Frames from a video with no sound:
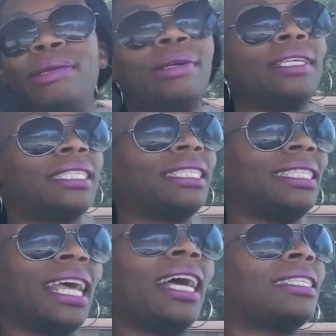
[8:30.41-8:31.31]
you
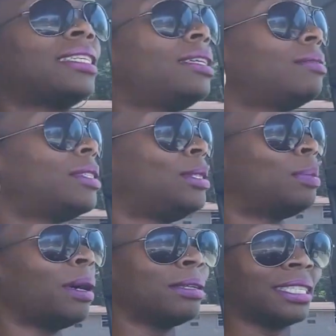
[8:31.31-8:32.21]
can not study what
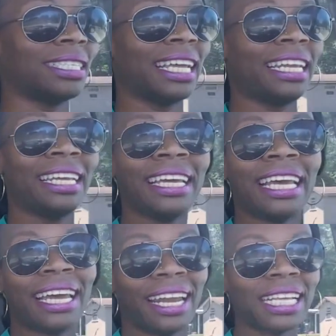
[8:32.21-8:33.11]
you're supposed to study.
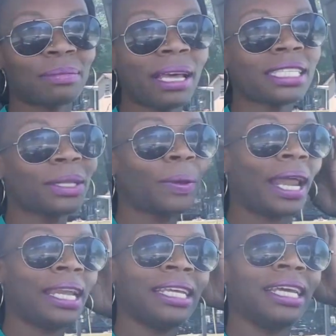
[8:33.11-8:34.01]
And that's basically
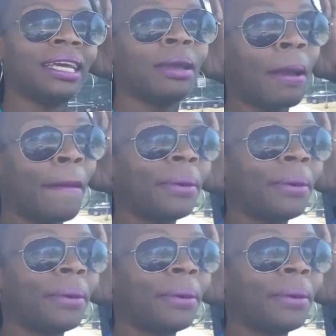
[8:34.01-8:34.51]
what I did.